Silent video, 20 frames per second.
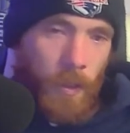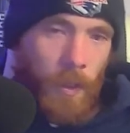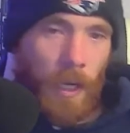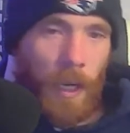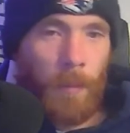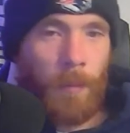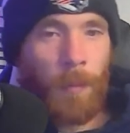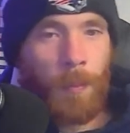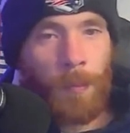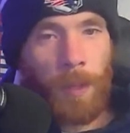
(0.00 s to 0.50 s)

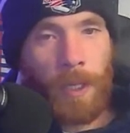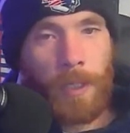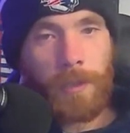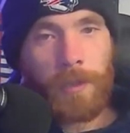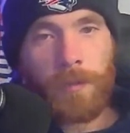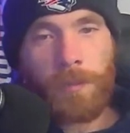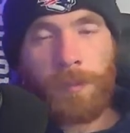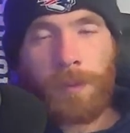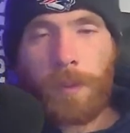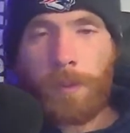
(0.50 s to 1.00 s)
I'm gonna pay
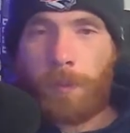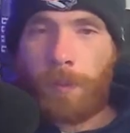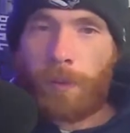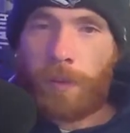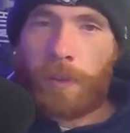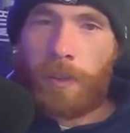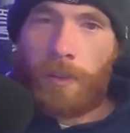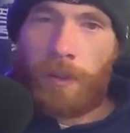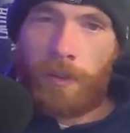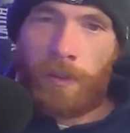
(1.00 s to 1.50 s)
some people to
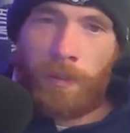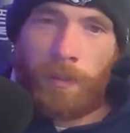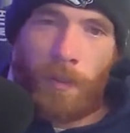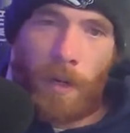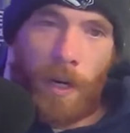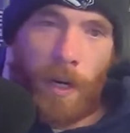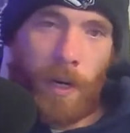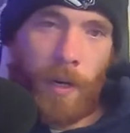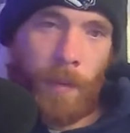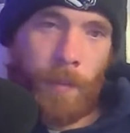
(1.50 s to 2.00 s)
kill your
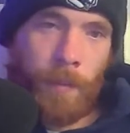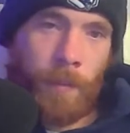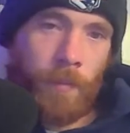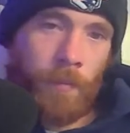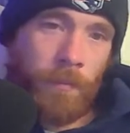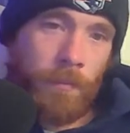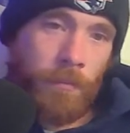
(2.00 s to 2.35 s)
mom.